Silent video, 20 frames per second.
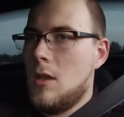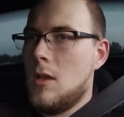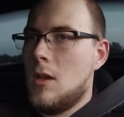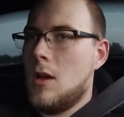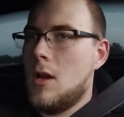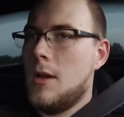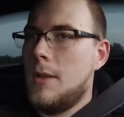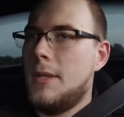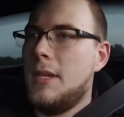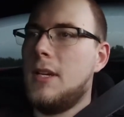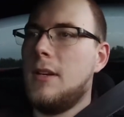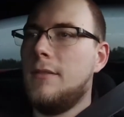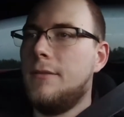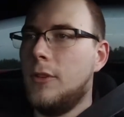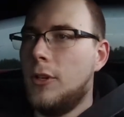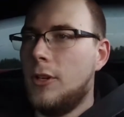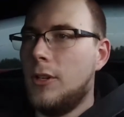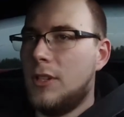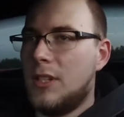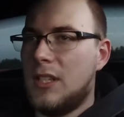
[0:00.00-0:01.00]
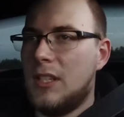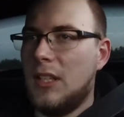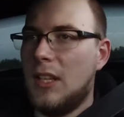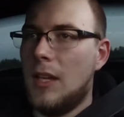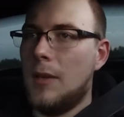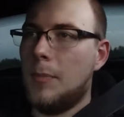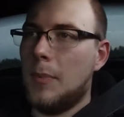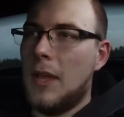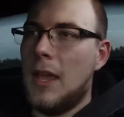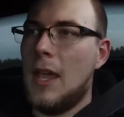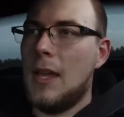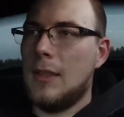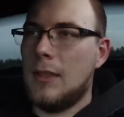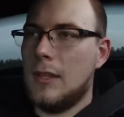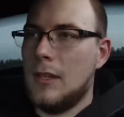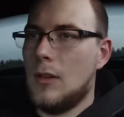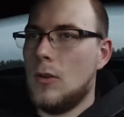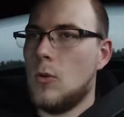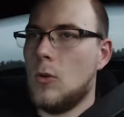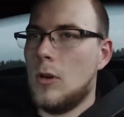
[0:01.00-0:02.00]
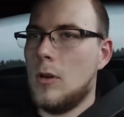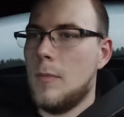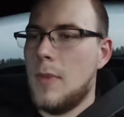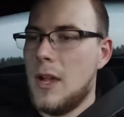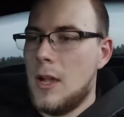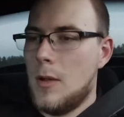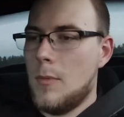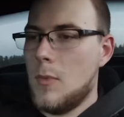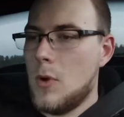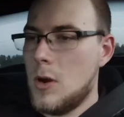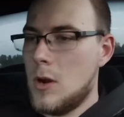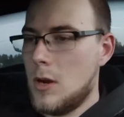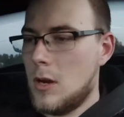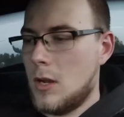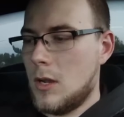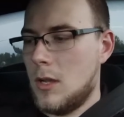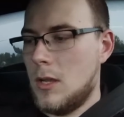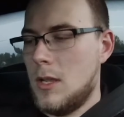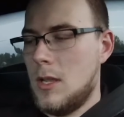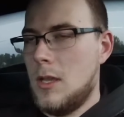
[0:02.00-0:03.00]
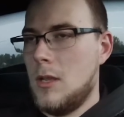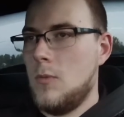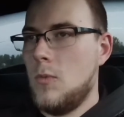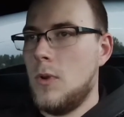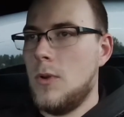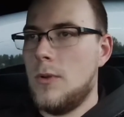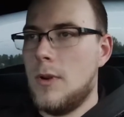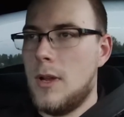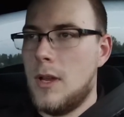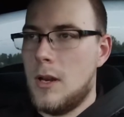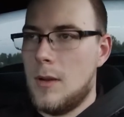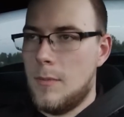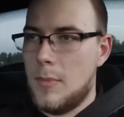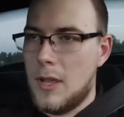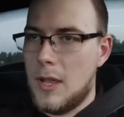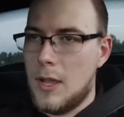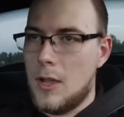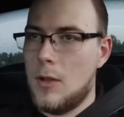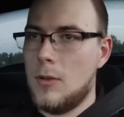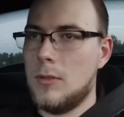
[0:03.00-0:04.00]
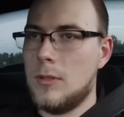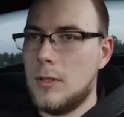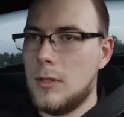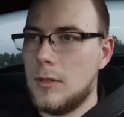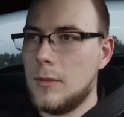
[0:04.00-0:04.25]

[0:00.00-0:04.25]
on the converter slip at the quarter mile mark, and we were at about